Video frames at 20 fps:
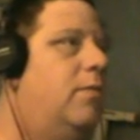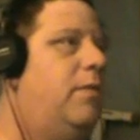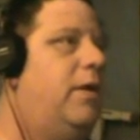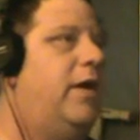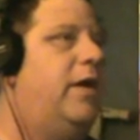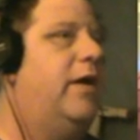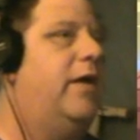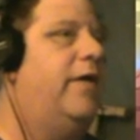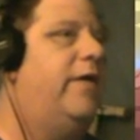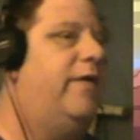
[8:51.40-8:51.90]

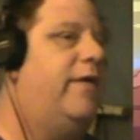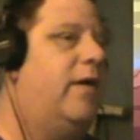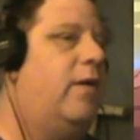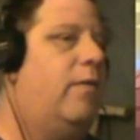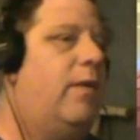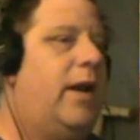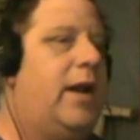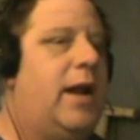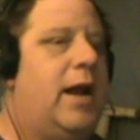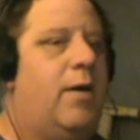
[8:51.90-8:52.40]
Because
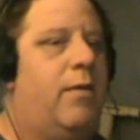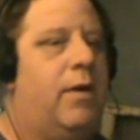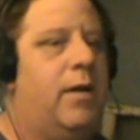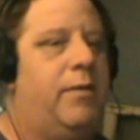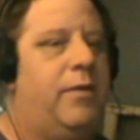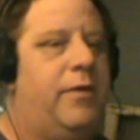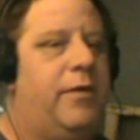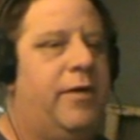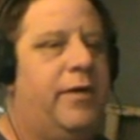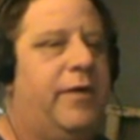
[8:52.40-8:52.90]
right now what
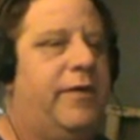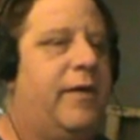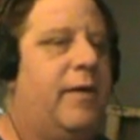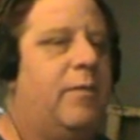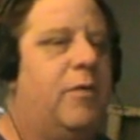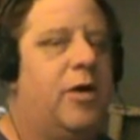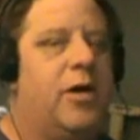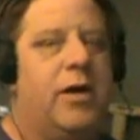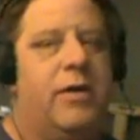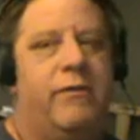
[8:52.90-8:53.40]
I'm doing is
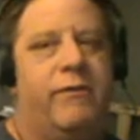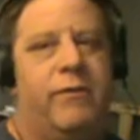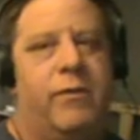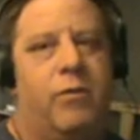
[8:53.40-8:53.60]
I'm looking